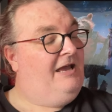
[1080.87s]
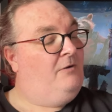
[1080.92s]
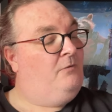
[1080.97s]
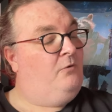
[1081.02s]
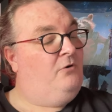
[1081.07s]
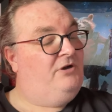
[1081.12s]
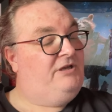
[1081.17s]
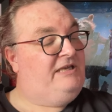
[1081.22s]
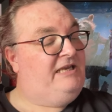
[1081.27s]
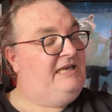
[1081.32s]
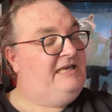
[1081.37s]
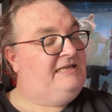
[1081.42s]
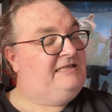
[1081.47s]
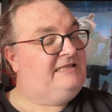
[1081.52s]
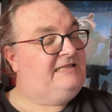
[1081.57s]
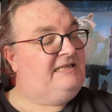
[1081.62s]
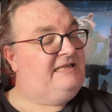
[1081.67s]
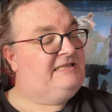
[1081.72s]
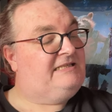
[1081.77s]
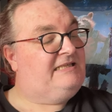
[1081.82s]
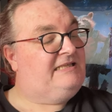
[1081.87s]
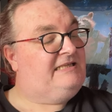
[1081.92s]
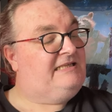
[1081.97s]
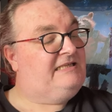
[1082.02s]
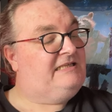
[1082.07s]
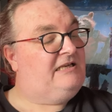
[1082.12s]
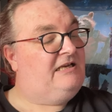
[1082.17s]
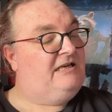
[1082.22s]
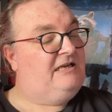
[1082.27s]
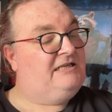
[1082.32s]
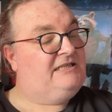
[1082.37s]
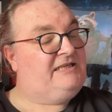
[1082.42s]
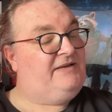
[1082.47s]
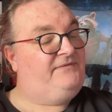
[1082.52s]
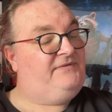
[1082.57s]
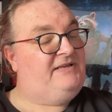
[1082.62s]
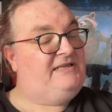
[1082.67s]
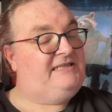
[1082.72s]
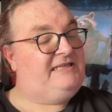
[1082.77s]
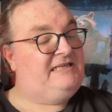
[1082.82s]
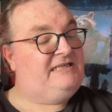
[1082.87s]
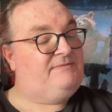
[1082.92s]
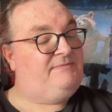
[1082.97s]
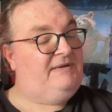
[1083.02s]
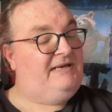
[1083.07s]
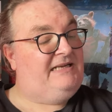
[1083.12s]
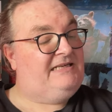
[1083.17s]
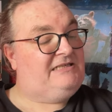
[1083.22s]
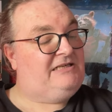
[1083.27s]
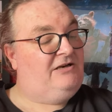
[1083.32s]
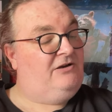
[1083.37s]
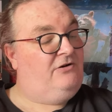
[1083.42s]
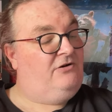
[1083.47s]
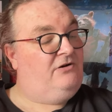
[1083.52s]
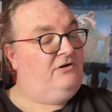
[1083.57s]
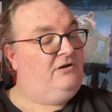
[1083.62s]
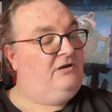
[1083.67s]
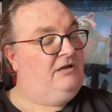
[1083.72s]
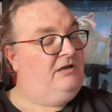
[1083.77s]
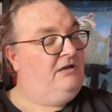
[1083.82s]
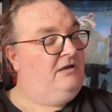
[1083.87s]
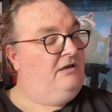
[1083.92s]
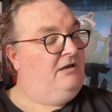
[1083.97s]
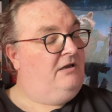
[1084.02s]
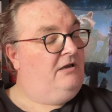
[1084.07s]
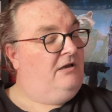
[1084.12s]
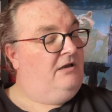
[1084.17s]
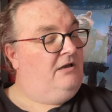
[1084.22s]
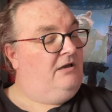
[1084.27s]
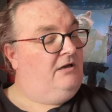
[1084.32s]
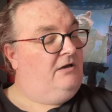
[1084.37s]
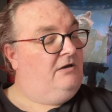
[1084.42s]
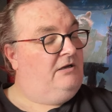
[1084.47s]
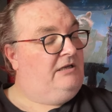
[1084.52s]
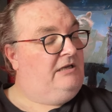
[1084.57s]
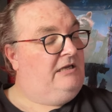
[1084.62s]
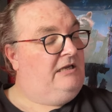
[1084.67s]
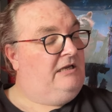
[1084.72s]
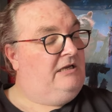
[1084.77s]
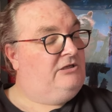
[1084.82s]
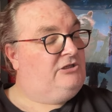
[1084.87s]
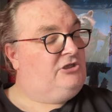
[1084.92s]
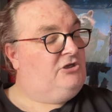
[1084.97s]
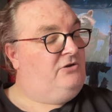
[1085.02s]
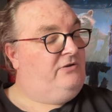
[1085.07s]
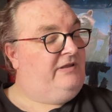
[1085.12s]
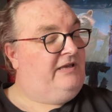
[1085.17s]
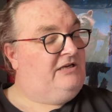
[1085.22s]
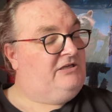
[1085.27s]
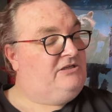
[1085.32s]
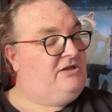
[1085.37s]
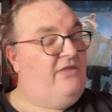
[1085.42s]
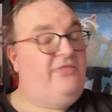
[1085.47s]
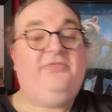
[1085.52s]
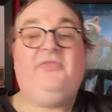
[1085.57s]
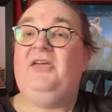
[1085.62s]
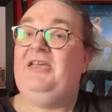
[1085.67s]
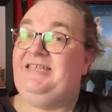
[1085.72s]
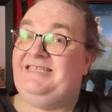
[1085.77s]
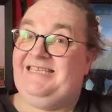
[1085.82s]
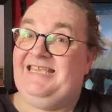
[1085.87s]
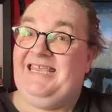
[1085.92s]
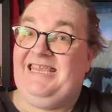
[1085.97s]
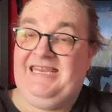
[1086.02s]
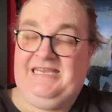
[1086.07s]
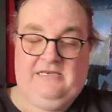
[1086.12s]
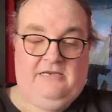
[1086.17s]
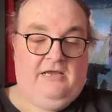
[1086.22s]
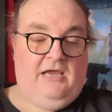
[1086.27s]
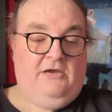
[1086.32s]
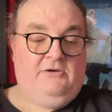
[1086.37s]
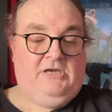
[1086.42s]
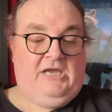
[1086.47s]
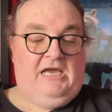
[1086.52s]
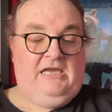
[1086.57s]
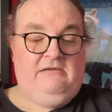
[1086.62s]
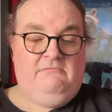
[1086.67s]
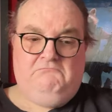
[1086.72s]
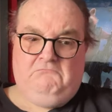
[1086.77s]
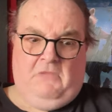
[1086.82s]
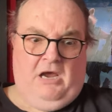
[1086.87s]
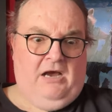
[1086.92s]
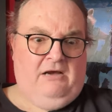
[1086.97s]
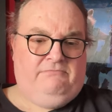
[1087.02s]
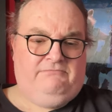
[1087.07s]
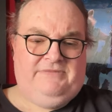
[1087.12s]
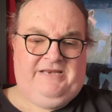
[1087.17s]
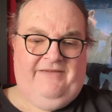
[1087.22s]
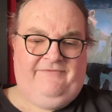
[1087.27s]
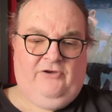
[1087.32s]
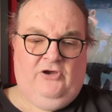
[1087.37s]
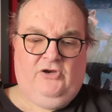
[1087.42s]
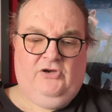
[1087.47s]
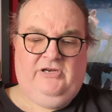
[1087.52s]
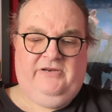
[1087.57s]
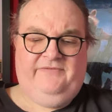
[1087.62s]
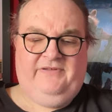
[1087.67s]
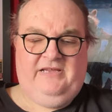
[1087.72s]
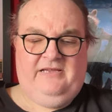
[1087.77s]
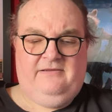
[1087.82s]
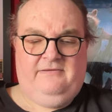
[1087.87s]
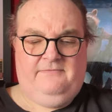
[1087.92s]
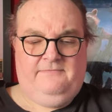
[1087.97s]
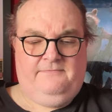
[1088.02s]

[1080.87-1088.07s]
What year is this? This is 76 minutes long. Yeah, 2013. Okay, I've never heard of it.